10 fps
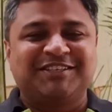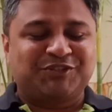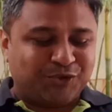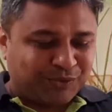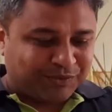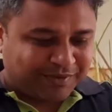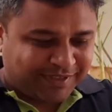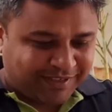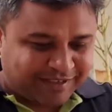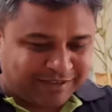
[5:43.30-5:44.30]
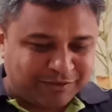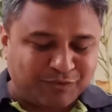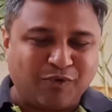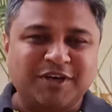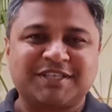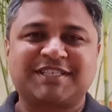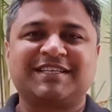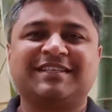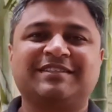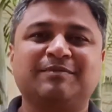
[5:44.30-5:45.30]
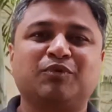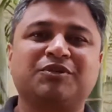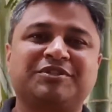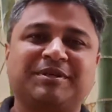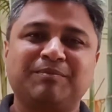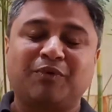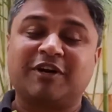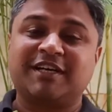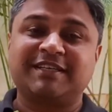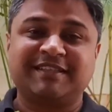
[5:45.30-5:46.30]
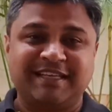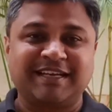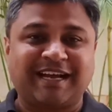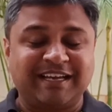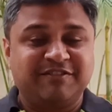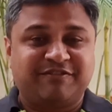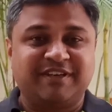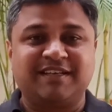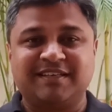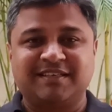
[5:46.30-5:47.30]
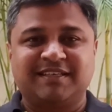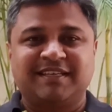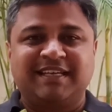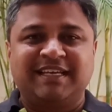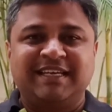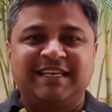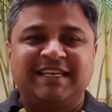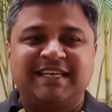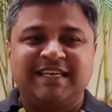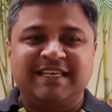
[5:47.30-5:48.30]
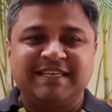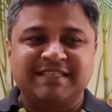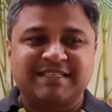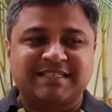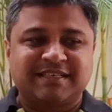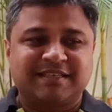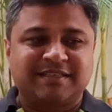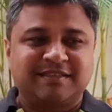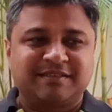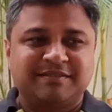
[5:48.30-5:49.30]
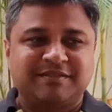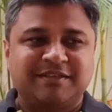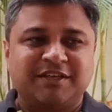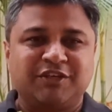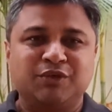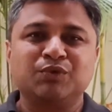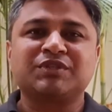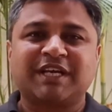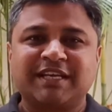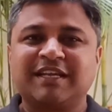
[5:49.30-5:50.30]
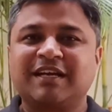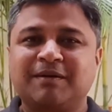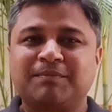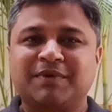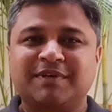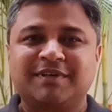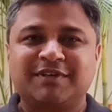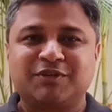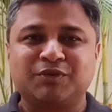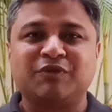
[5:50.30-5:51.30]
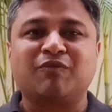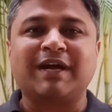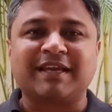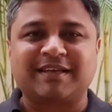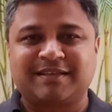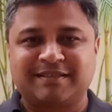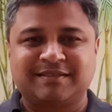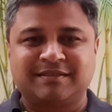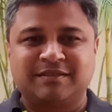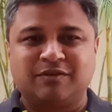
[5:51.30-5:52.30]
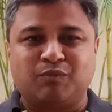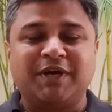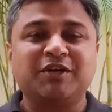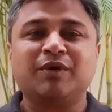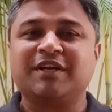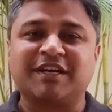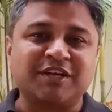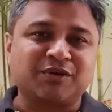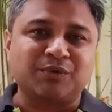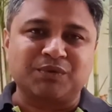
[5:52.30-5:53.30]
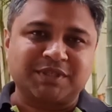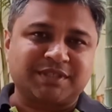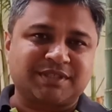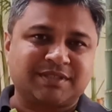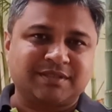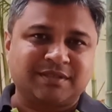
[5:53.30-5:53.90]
So, what's the most important thing I feel is you signing up to the why. Why do I need to do this?